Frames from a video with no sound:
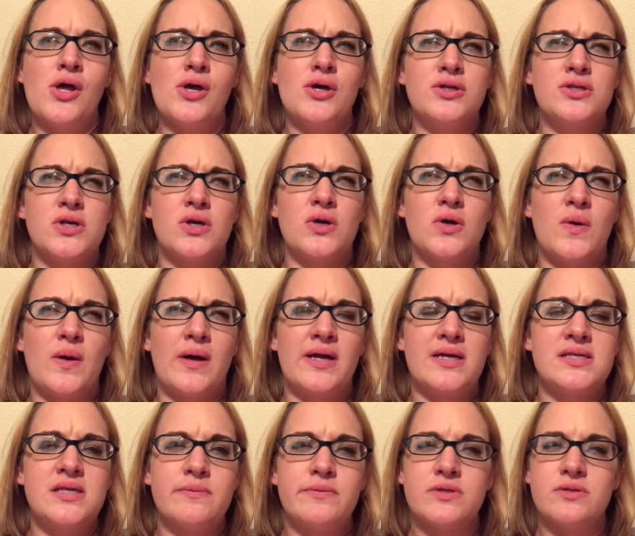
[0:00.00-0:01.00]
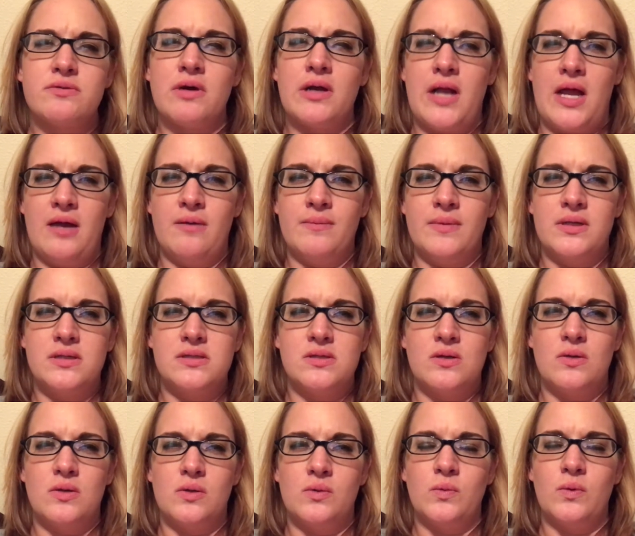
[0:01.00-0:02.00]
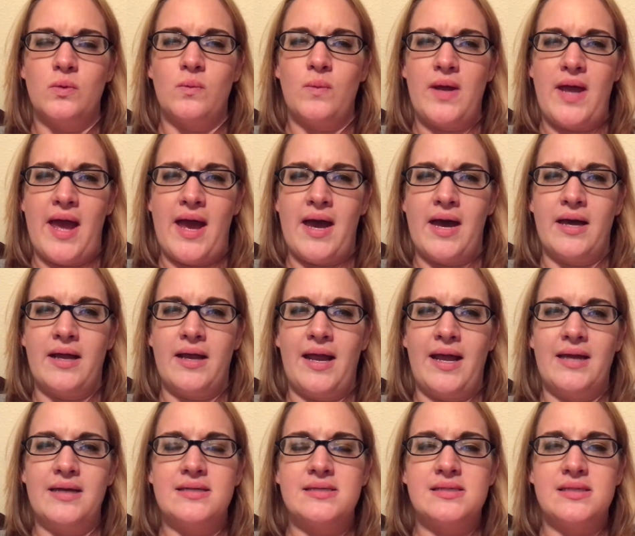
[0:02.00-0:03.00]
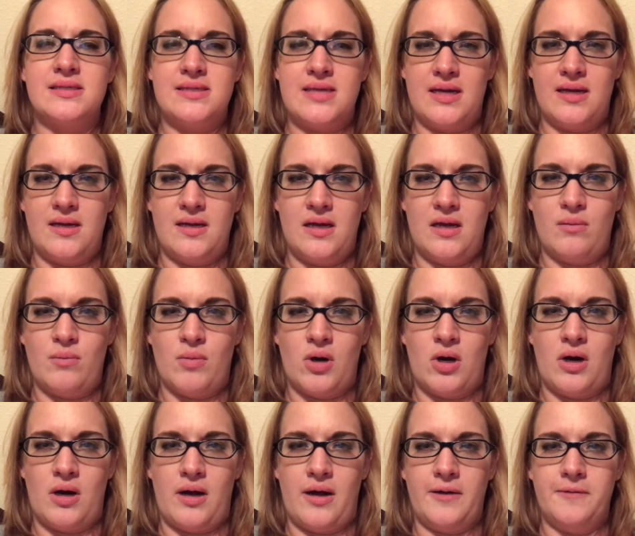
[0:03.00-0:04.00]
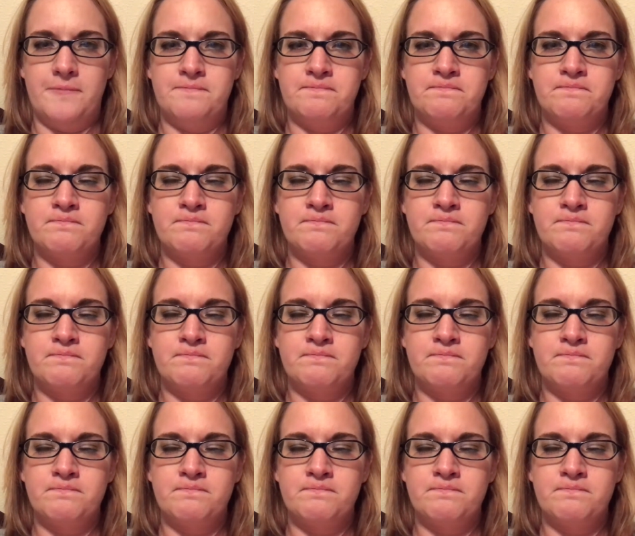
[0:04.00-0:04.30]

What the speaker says: So I guess he was around 8 months old when we had a sedated MRI.